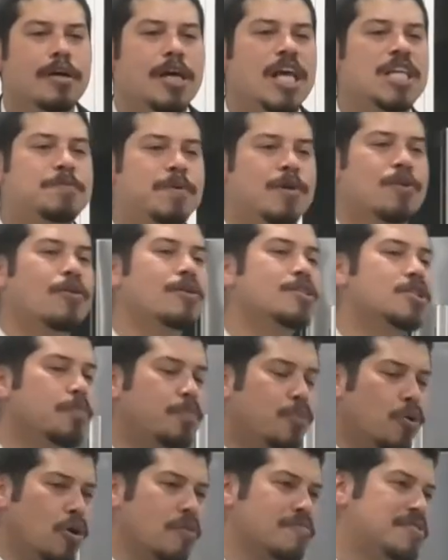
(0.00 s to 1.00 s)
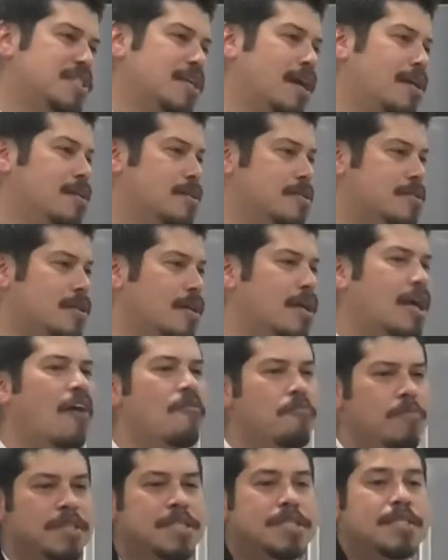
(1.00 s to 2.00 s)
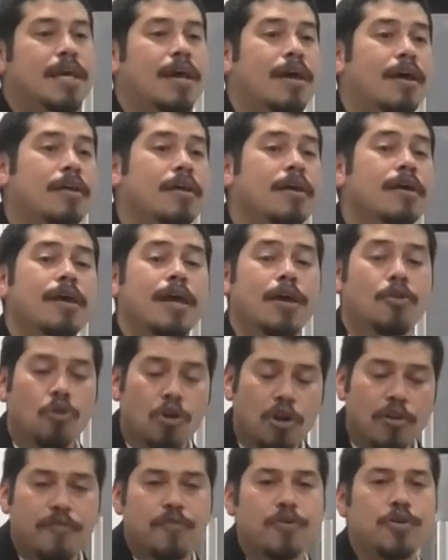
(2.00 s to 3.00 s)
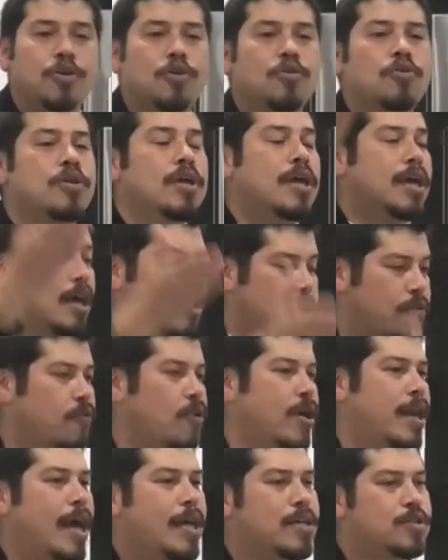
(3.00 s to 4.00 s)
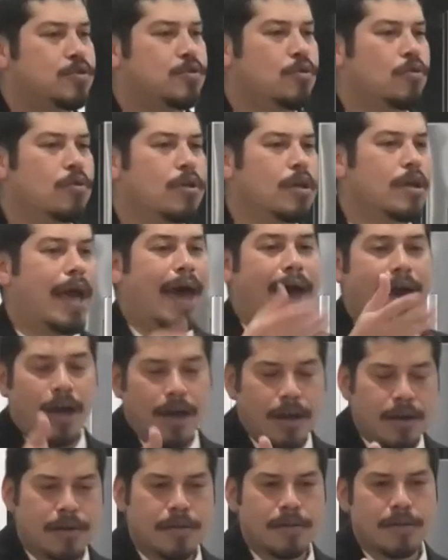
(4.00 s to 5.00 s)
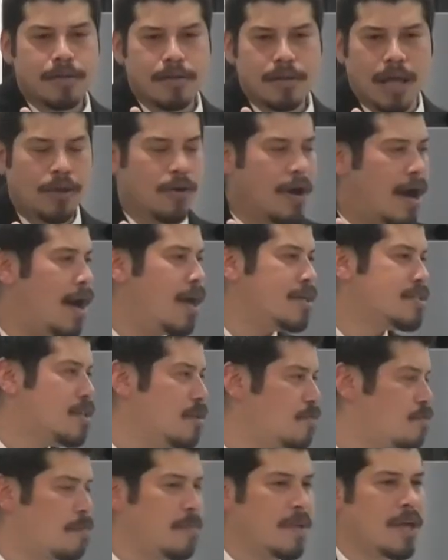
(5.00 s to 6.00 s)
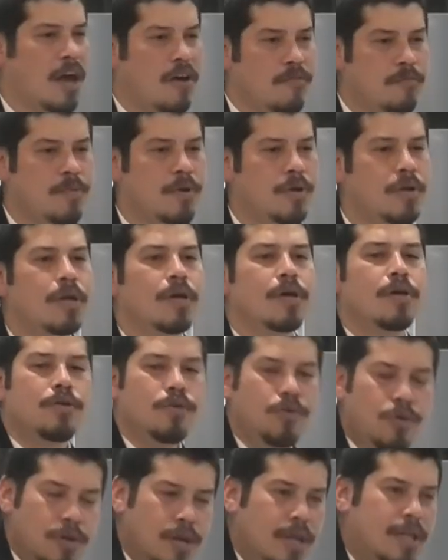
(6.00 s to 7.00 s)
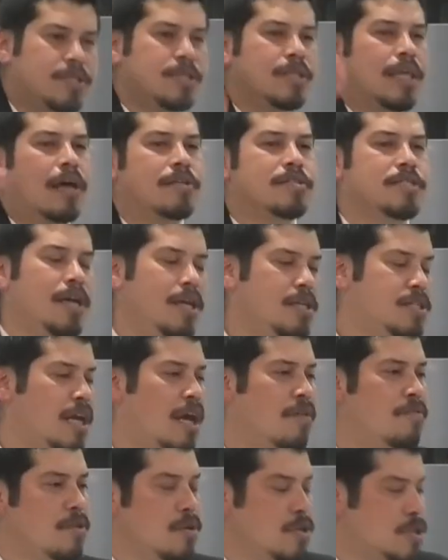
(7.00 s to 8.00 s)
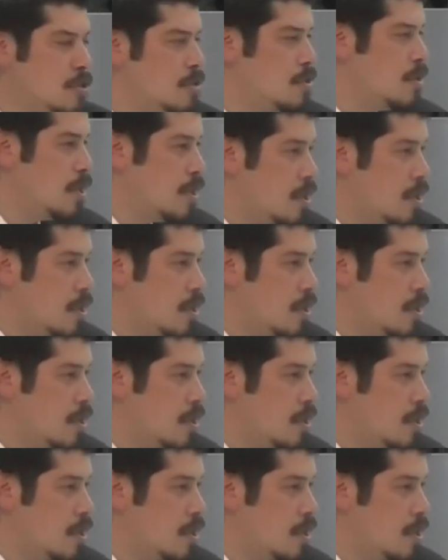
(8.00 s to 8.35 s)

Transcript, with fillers: is because the Board of Studies, the government said, in order for you to get the financial aid that you're asking from the government, you need to now teach evolution to the